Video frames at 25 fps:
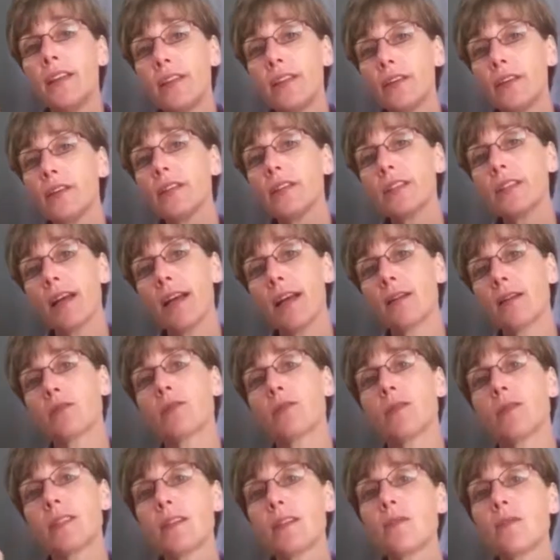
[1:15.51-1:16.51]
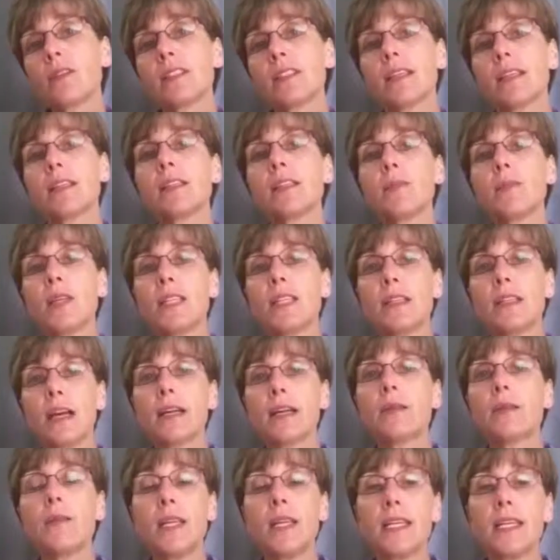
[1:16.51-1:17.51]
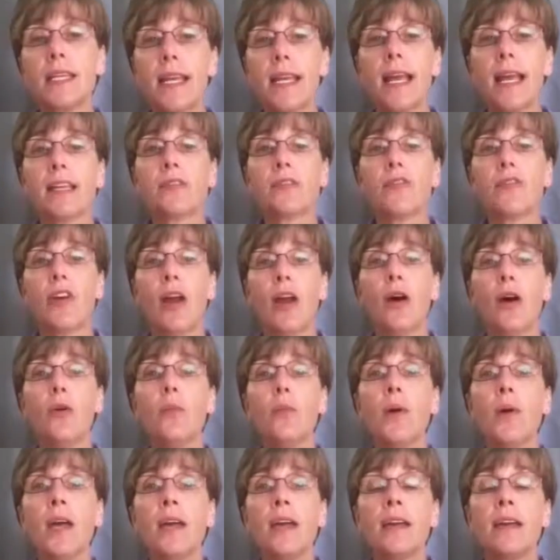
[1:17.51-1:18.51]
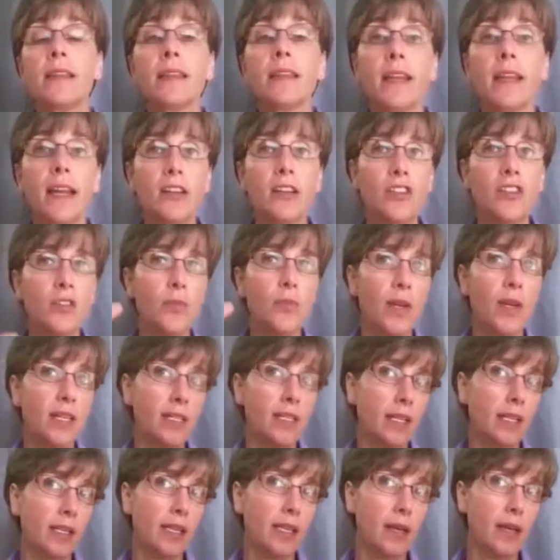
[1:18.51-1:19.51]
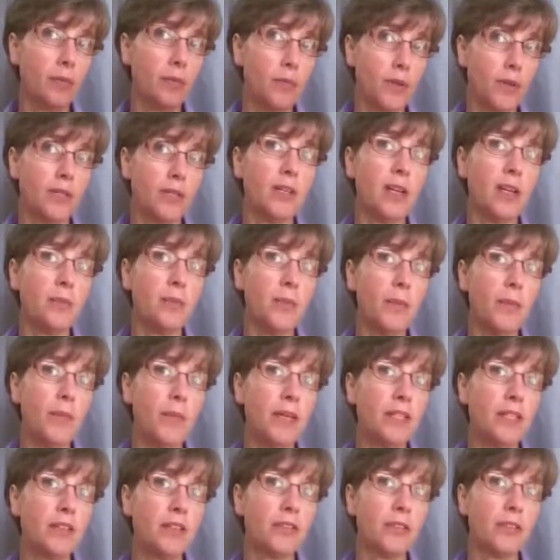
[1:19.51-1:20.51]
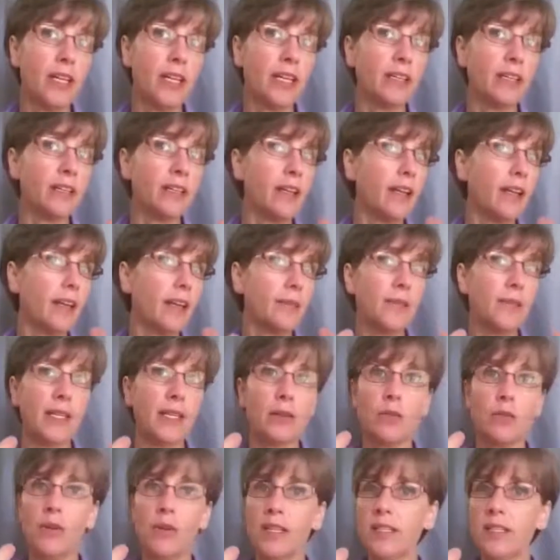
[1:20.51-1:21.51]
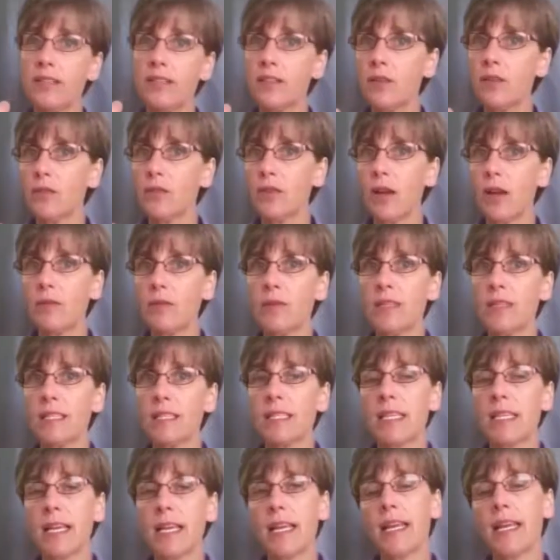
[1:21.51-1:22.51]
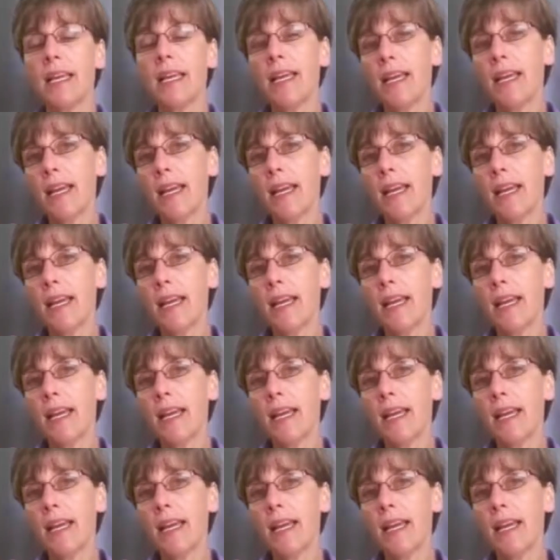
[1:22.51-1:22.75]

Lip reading: there are times when someone sends me a document and asks for help that I just basically put it up on my screen and I'm like, what is going on with this thing?